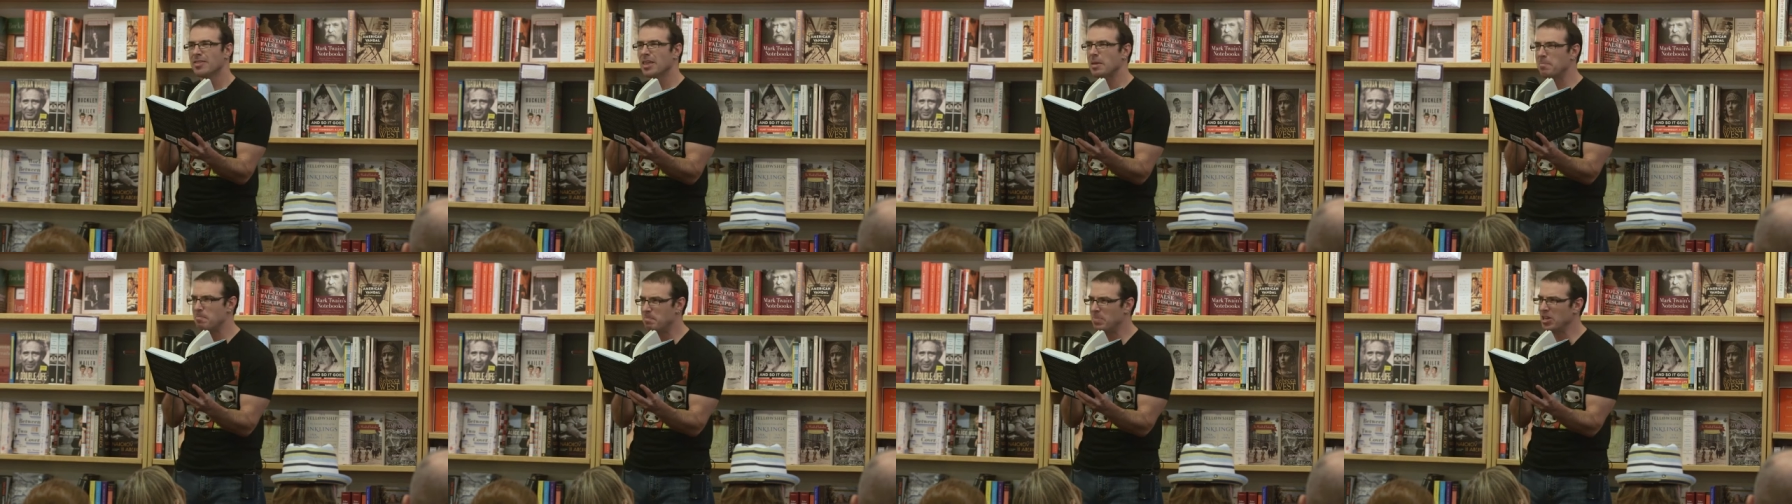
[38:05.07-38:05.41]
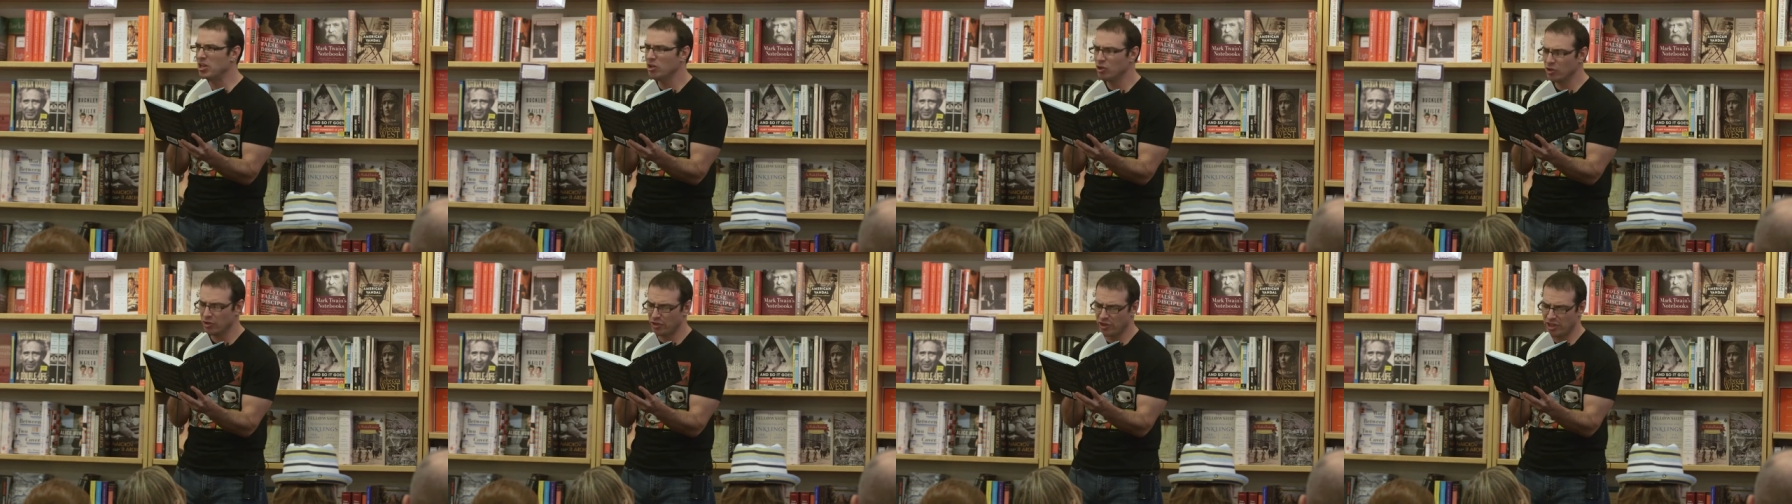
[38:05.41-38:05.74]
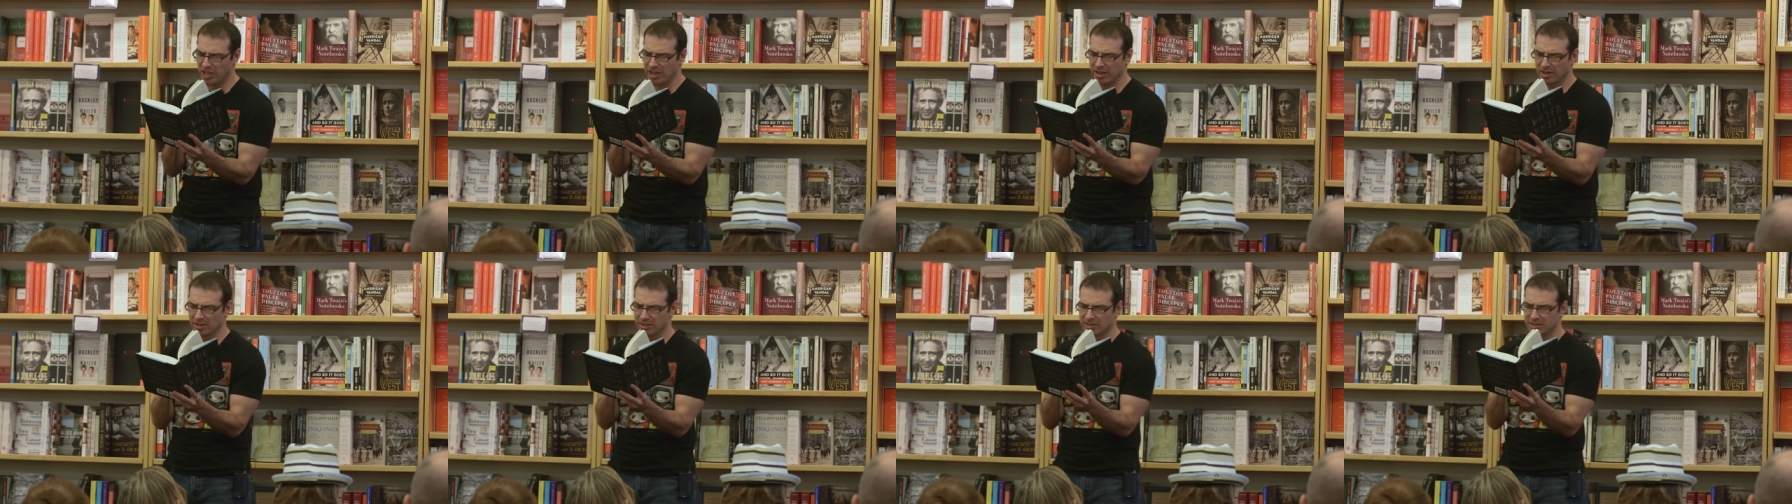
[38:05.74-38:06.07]
they build
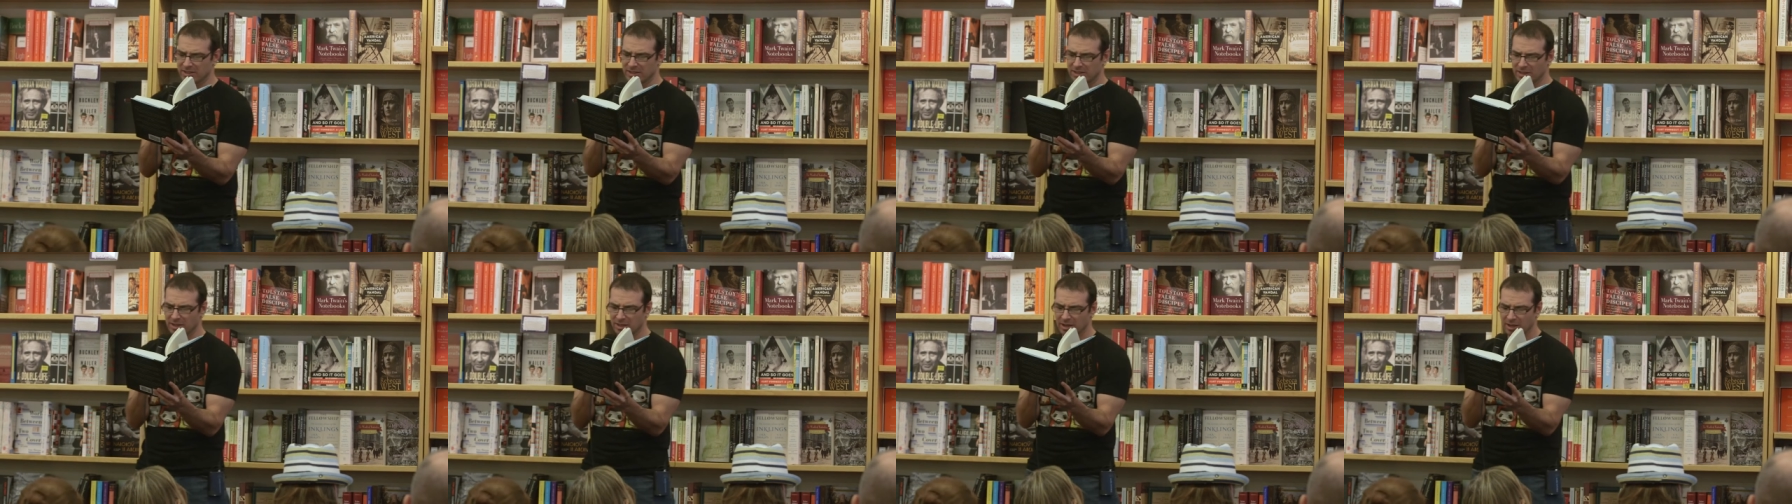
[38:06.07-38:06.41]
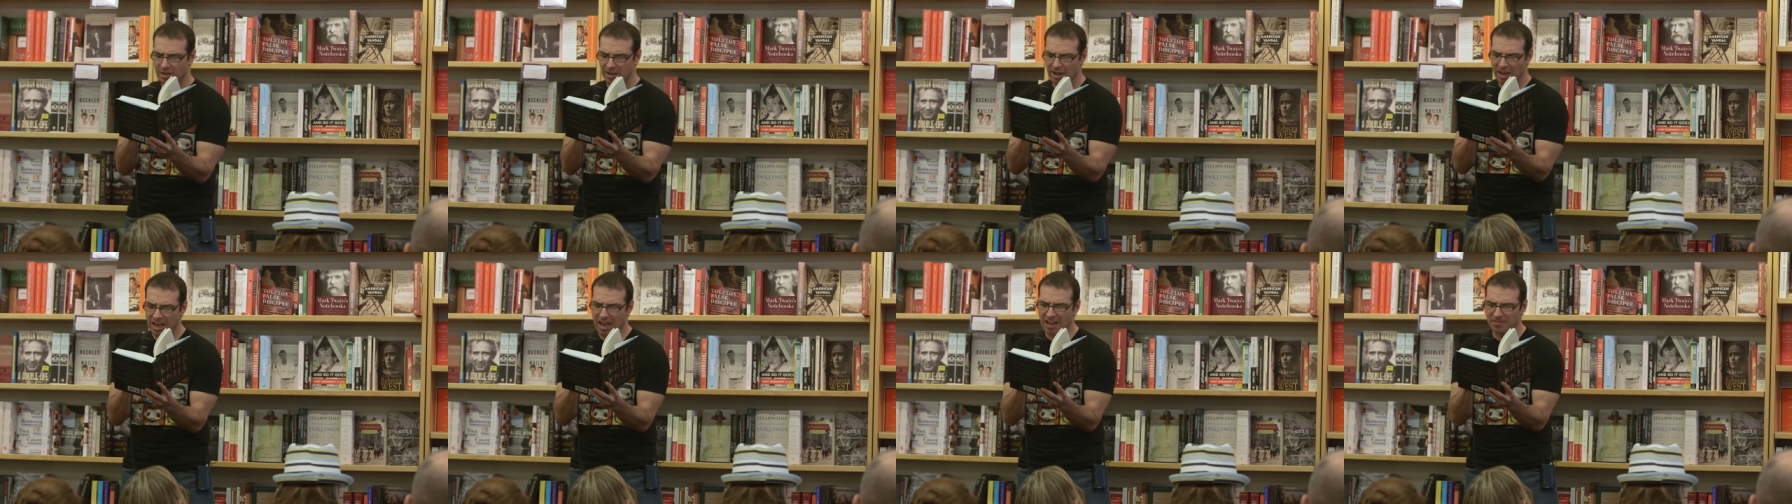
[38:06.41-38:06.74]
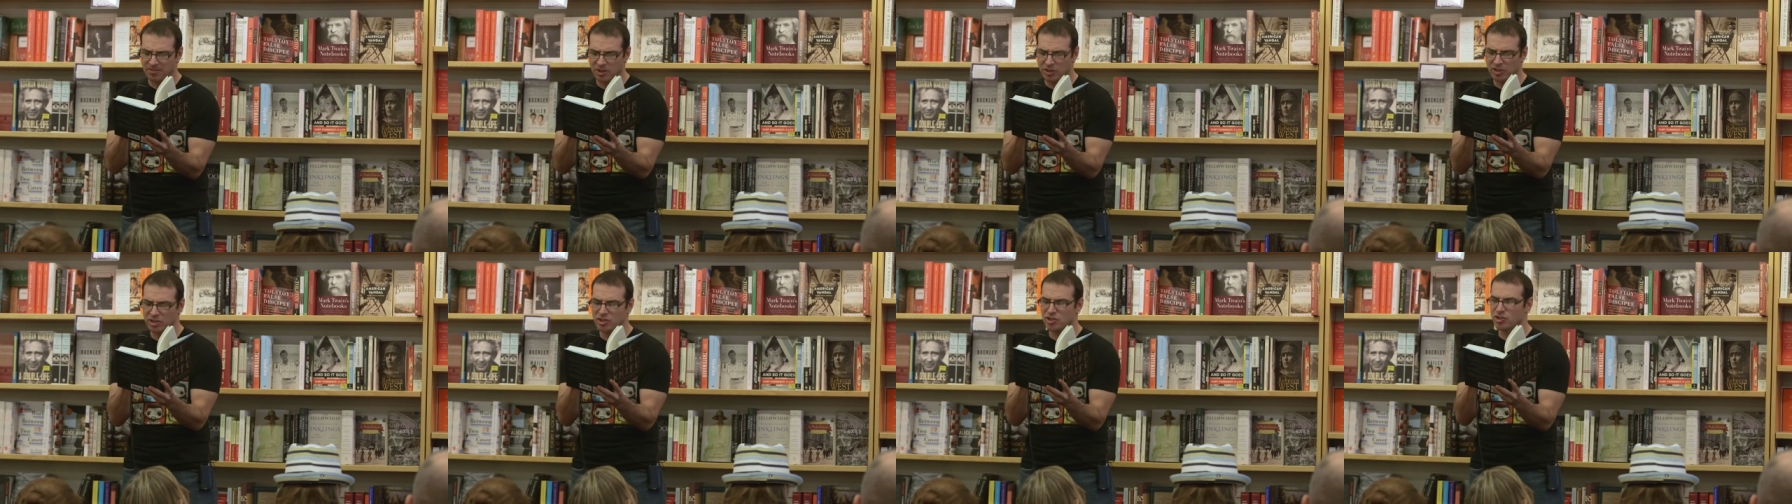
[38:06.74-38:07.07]
things.
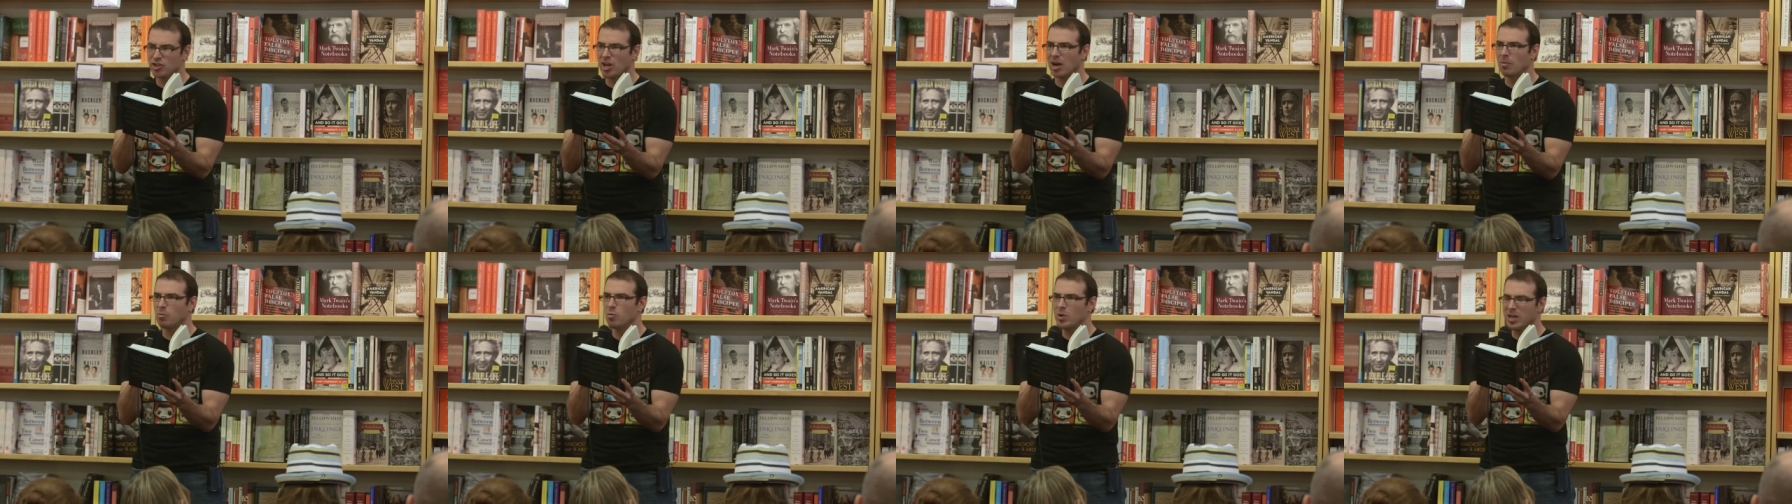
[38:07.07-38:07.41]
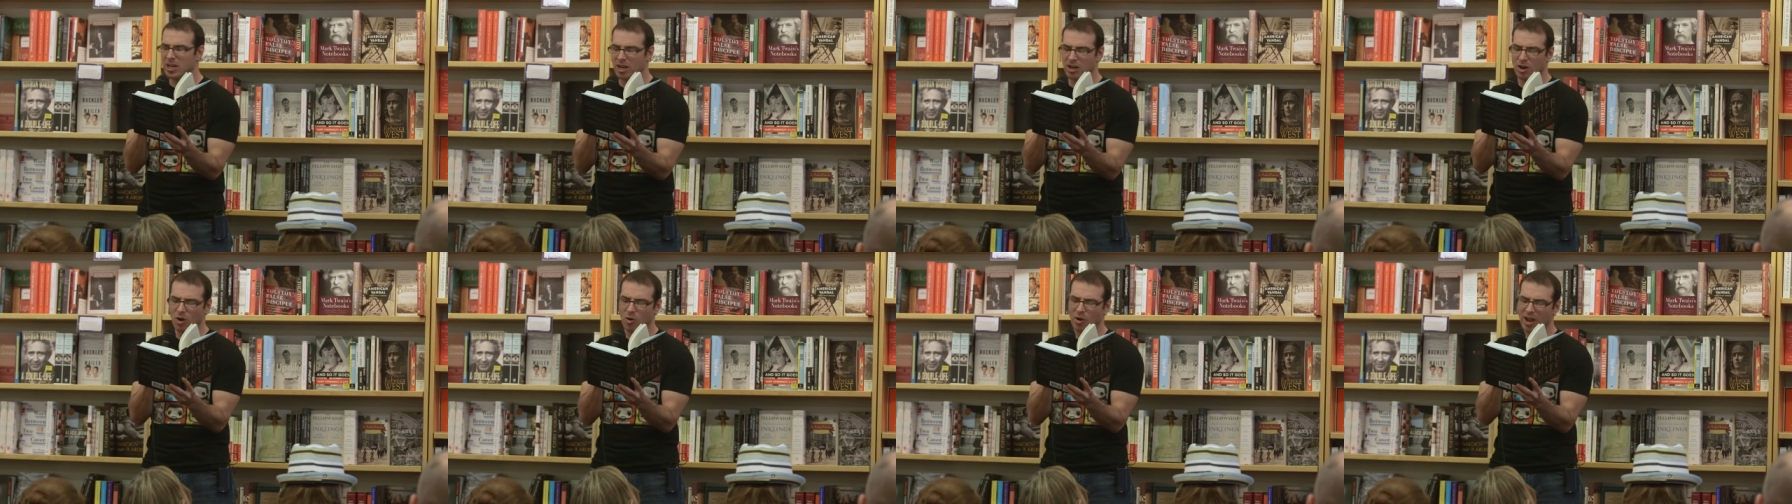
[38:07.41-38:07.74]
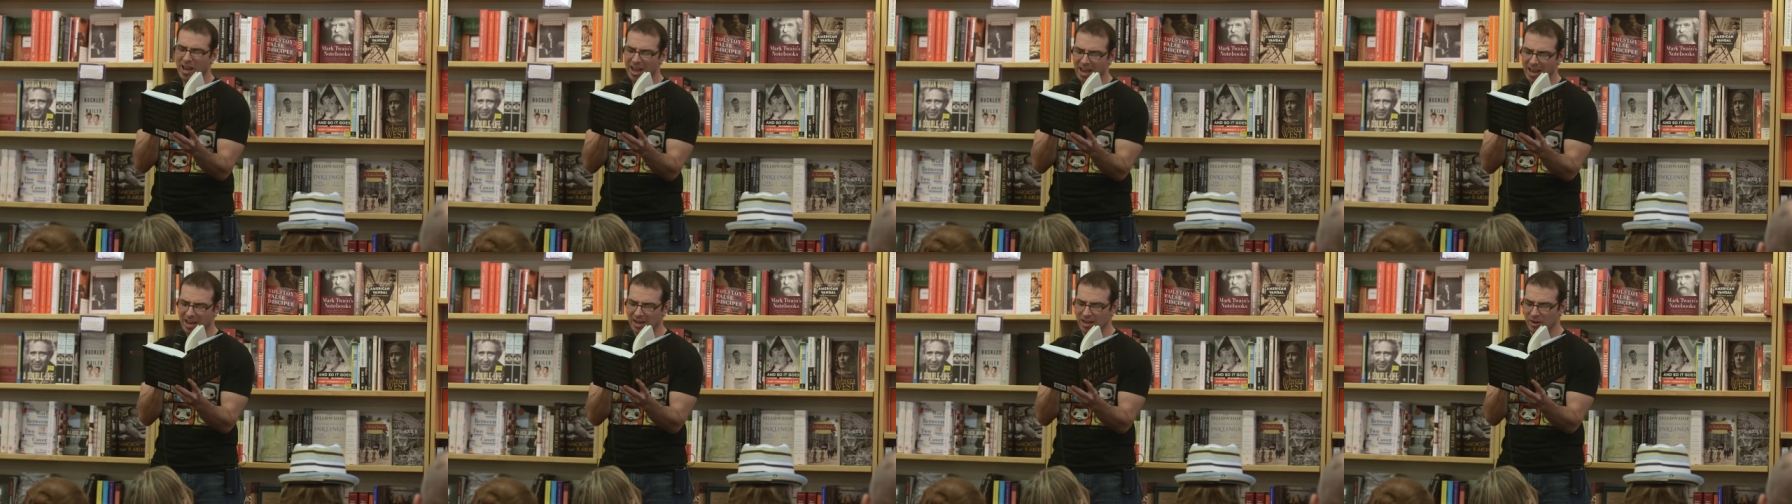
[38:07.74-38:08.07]
After this job, we can go
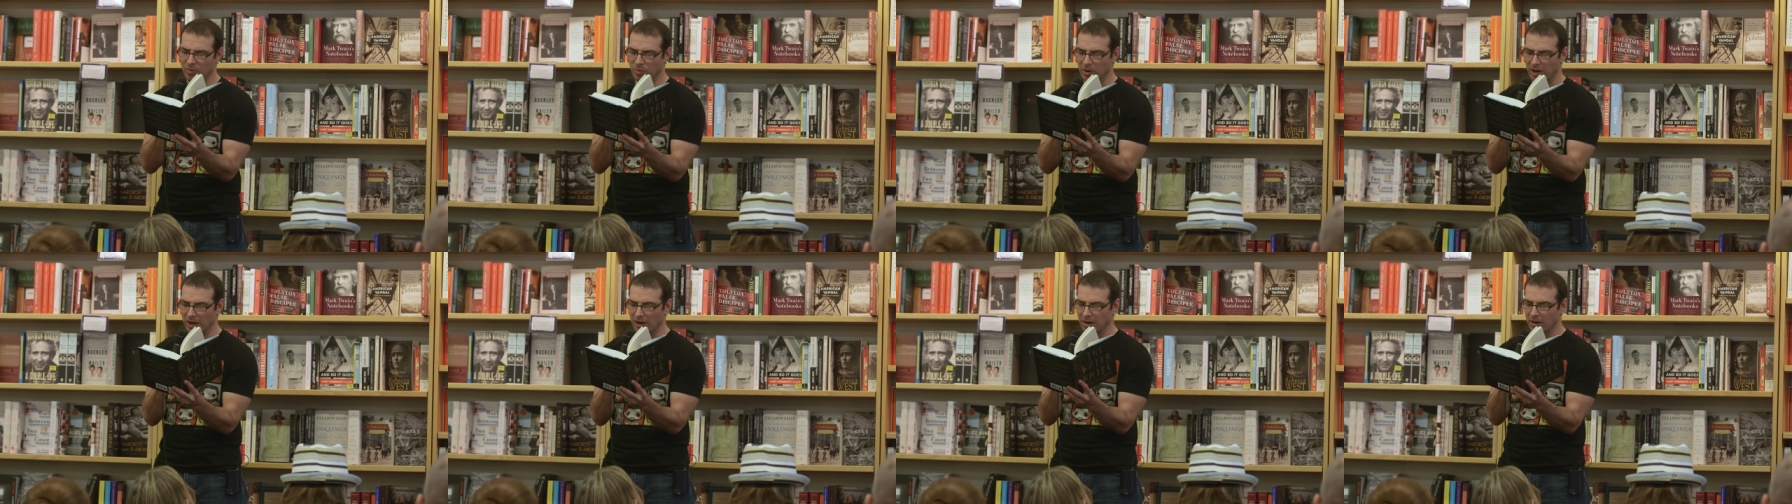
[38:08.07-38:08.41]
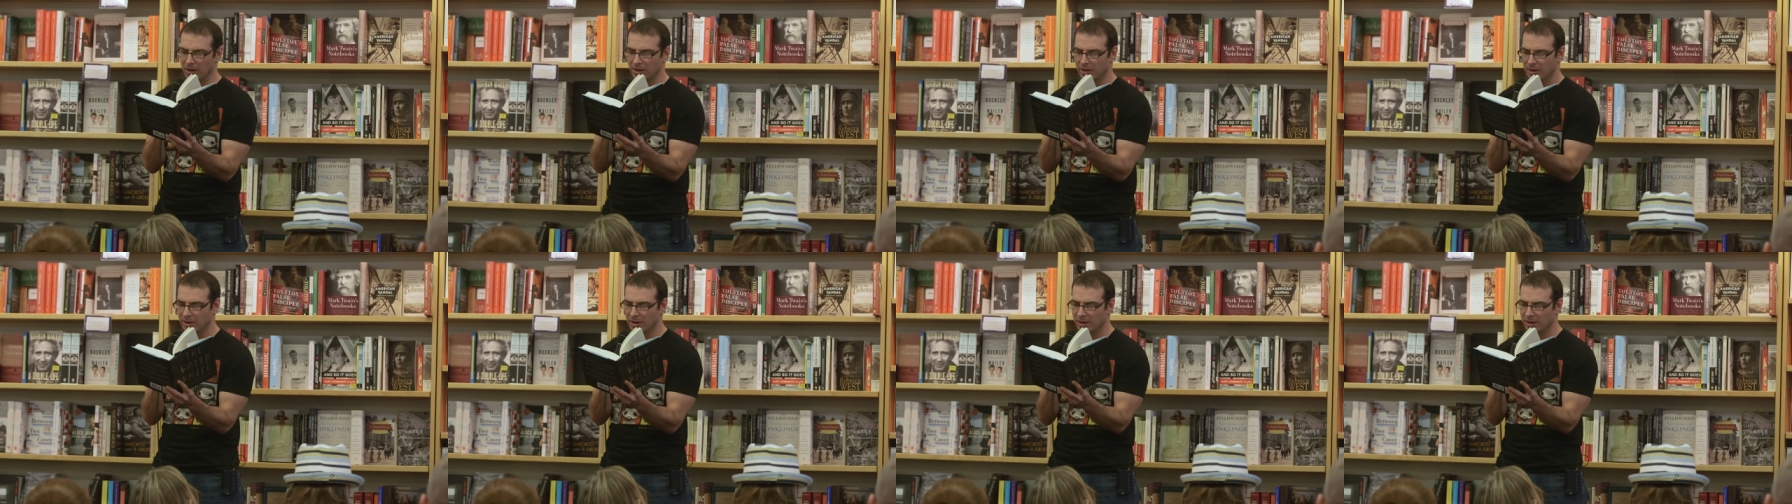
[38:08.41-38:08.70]
anywhere.